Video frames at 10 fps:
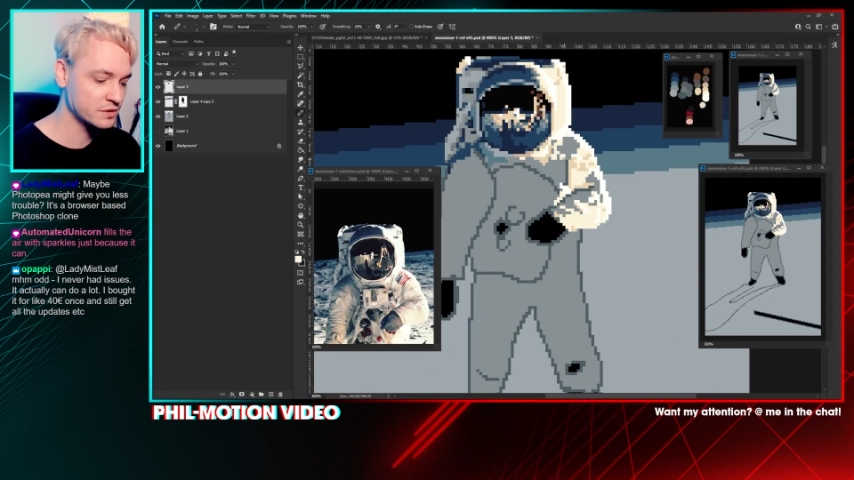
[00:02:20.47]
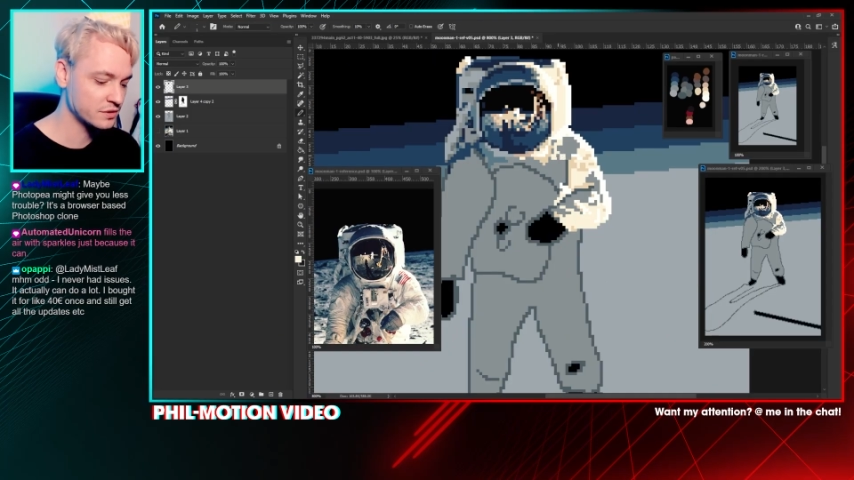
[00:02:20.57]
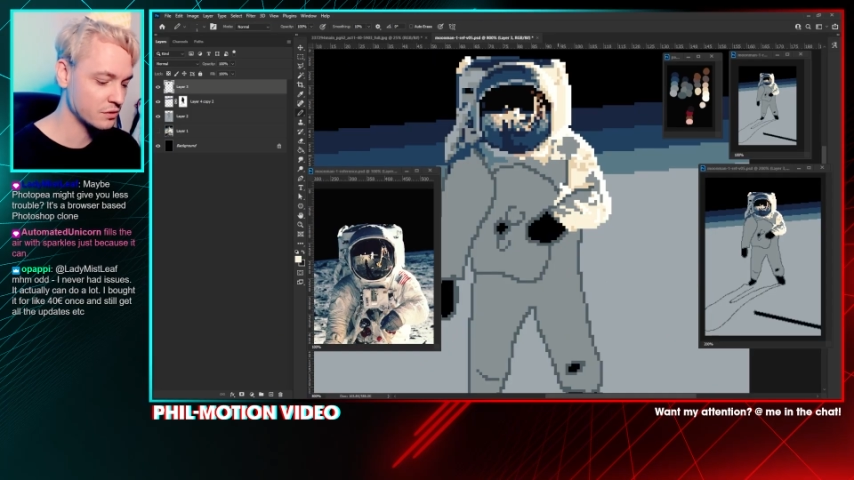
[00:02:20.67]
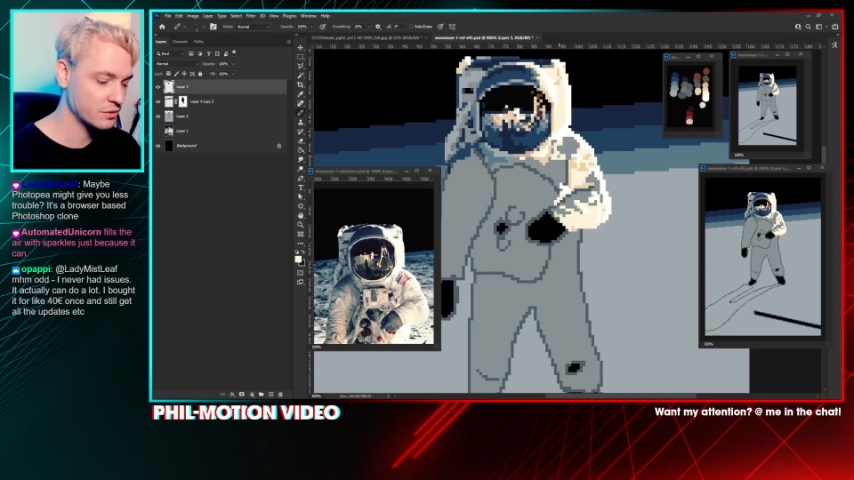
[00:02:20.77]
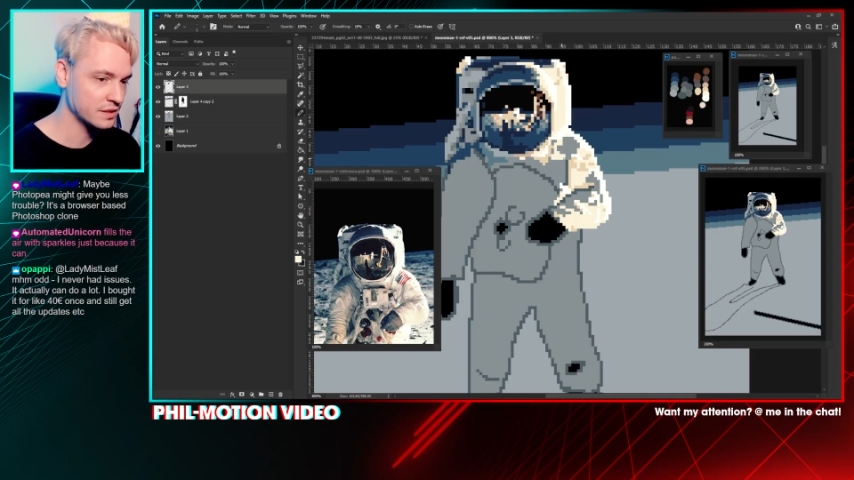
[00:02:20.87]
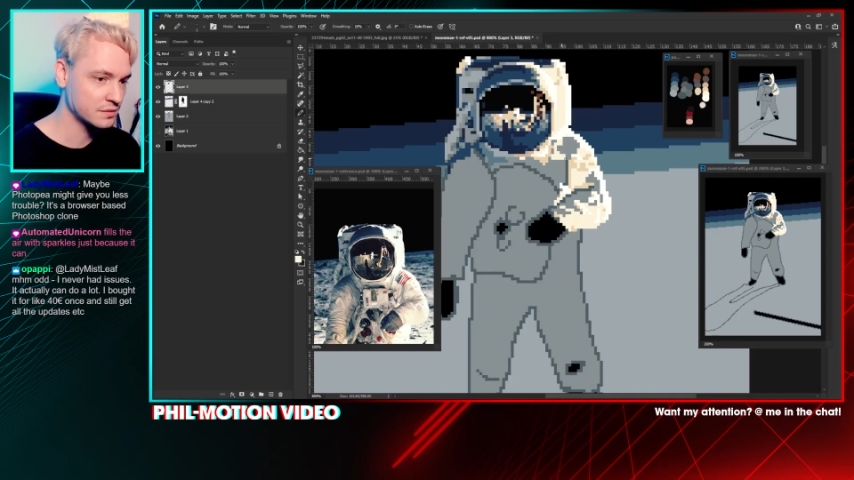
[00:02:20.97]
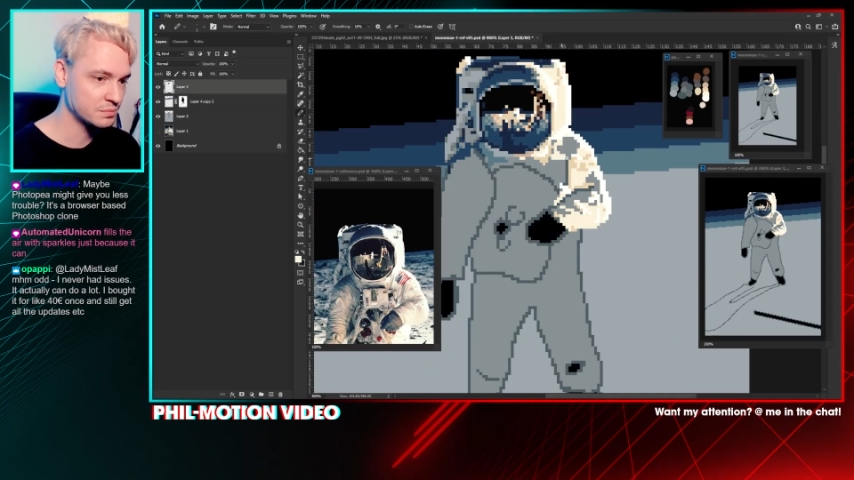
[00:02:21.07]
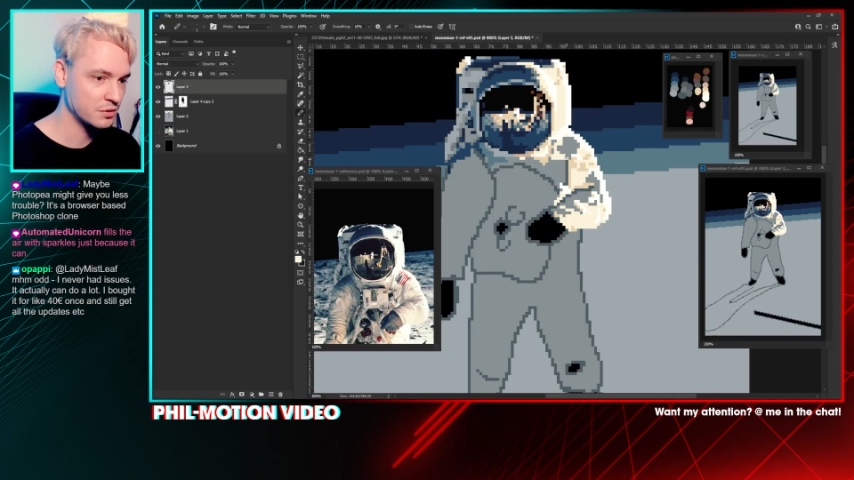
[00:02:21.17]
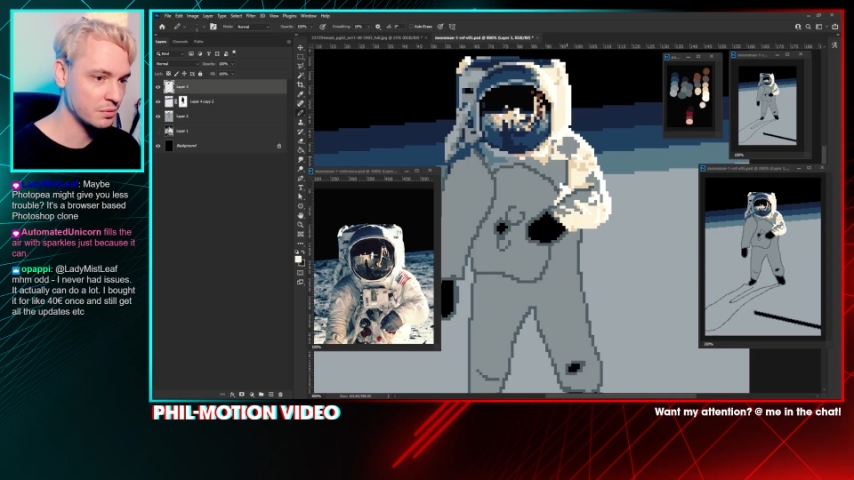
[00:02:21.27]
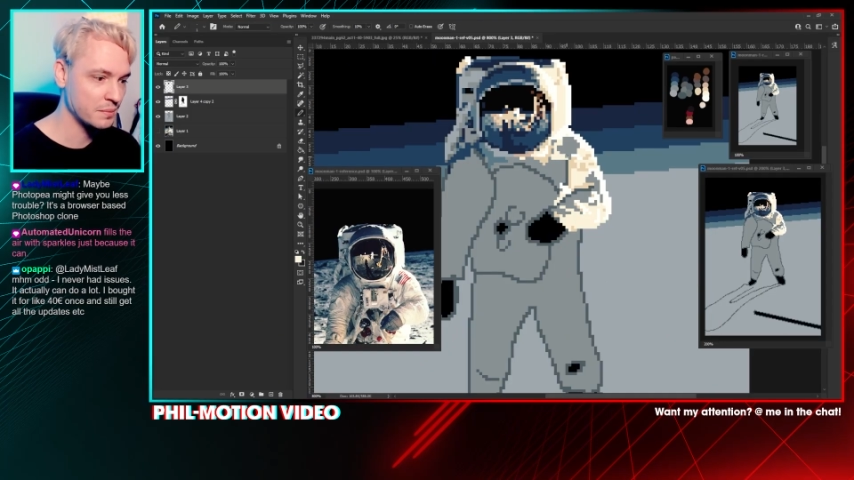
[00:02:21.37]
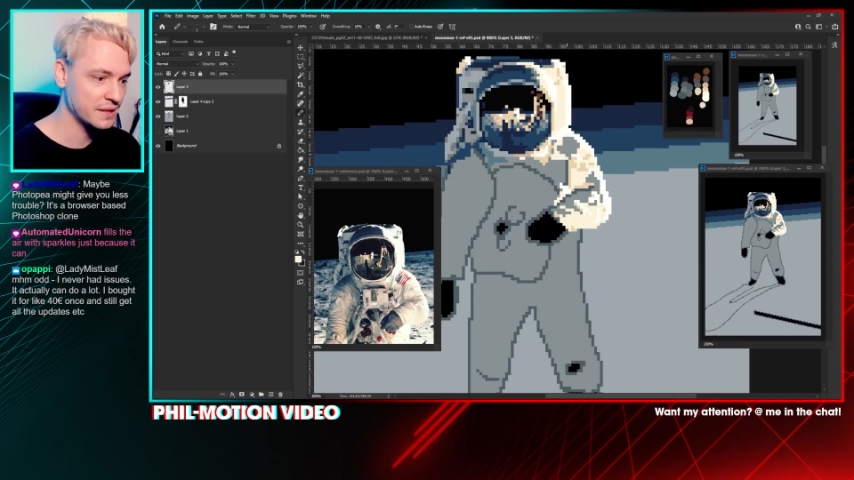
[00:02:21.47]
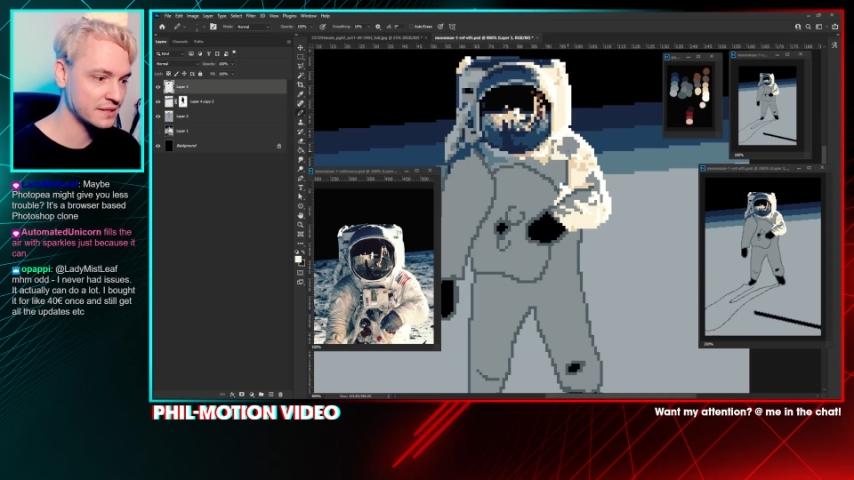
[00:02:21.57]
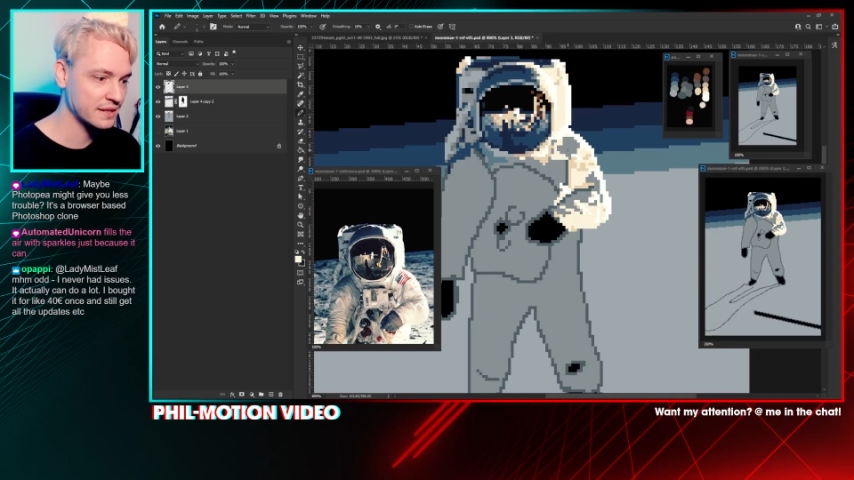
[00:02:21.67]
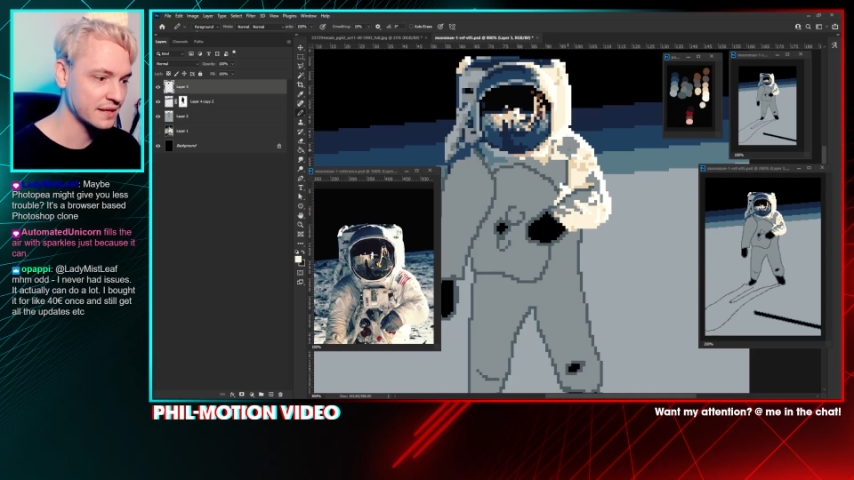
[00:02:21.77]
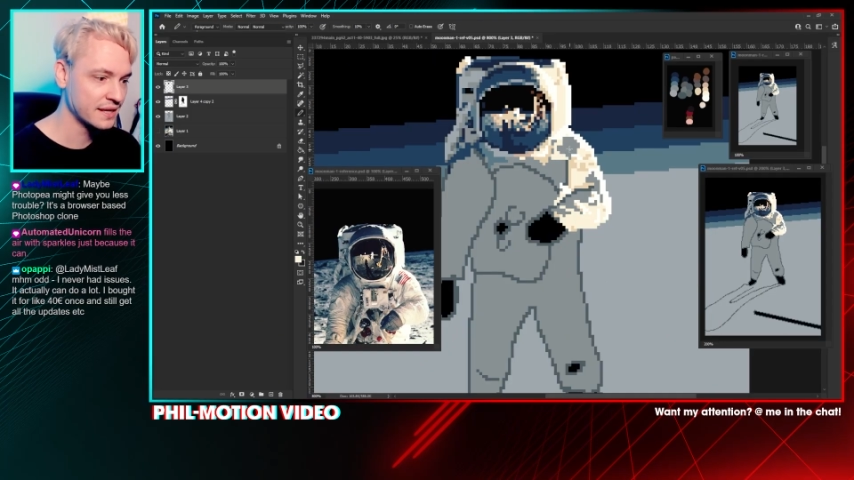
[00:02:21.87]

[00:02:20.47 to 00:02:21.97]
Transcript: one form or another.